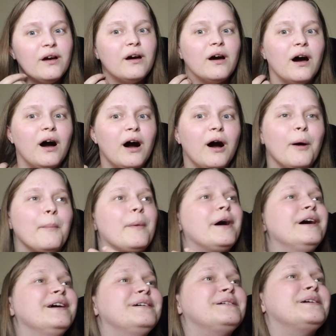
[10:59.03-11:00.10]

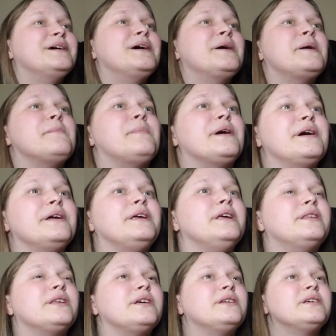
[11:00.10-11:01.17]
But he
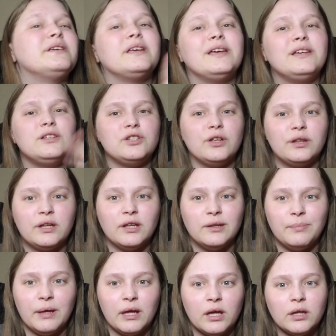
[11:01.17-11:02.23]
said, just kids
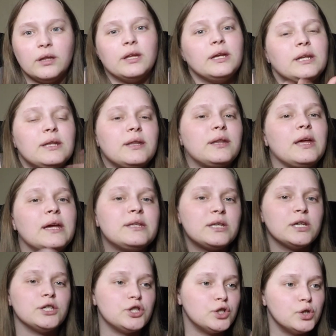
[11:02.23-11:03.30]
being kids. He didn't say
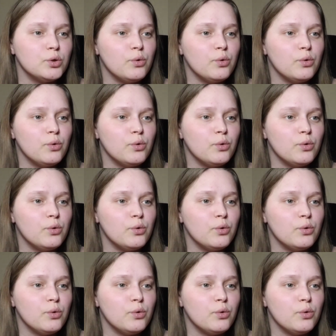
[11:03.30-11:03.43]
anything to